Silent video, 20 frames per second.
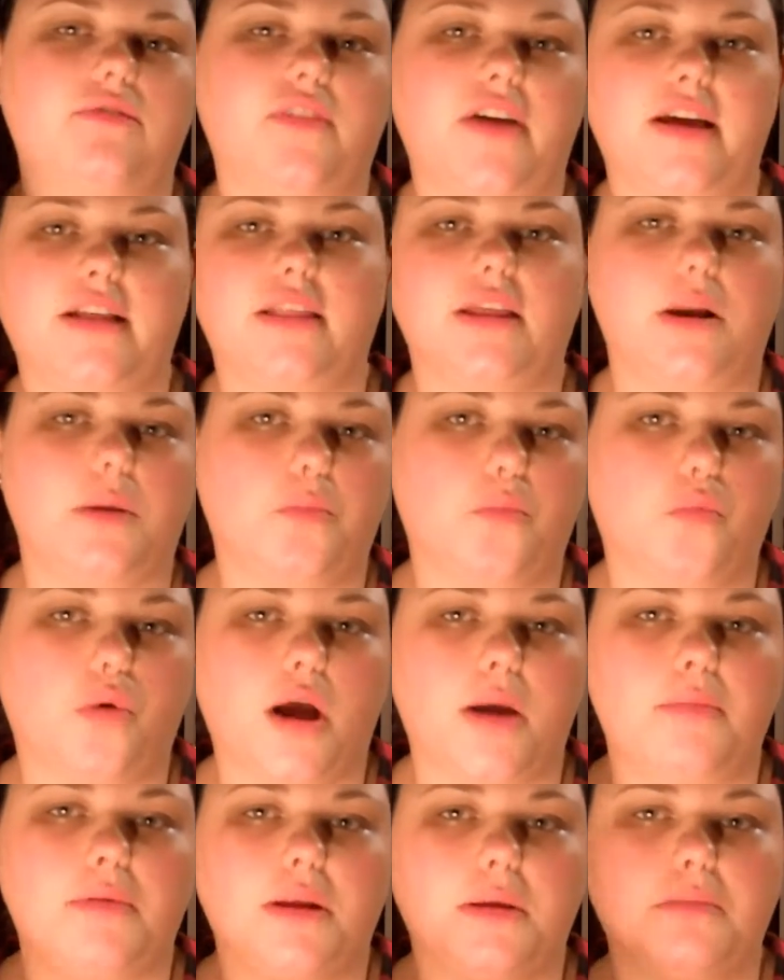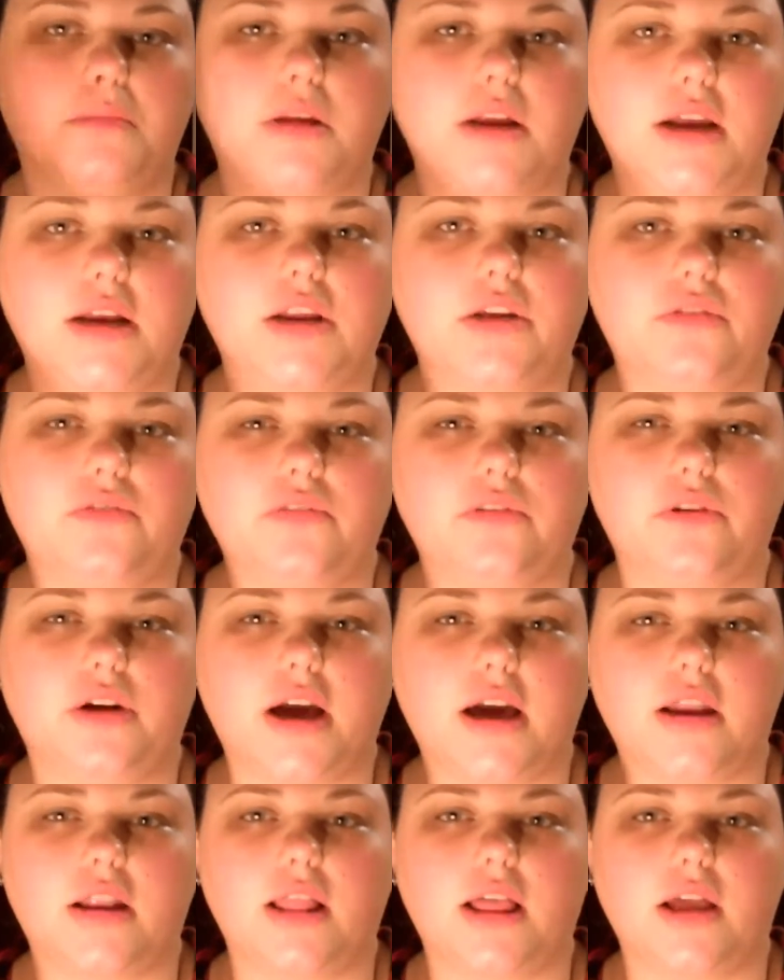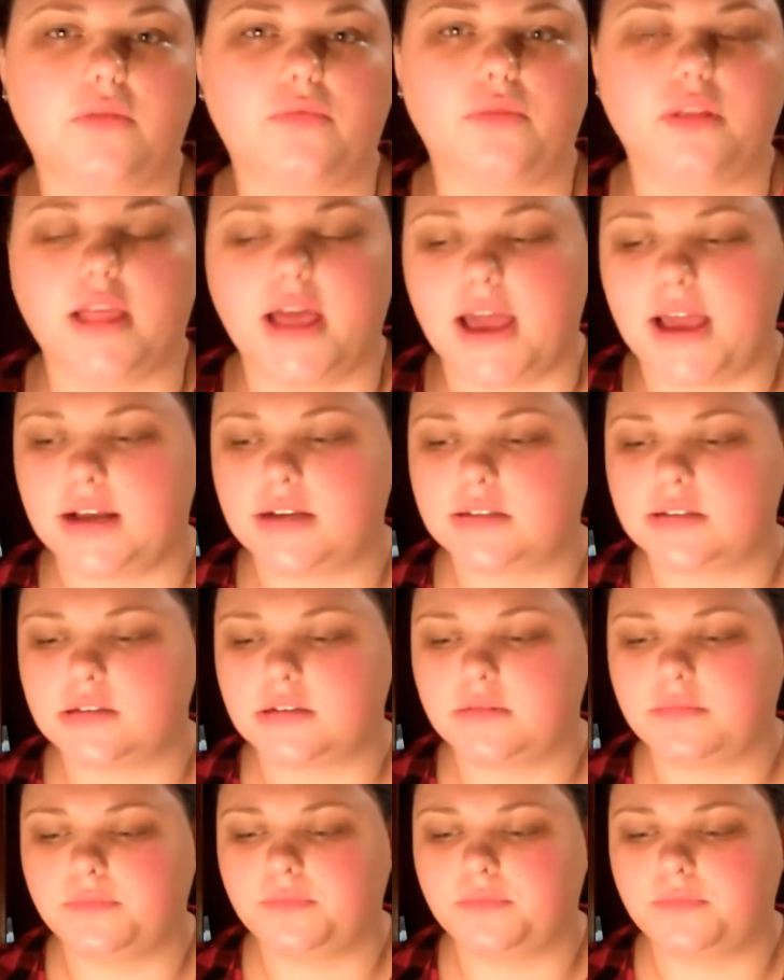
fact that I'm wiping it, but I do feel kind of like relaxed.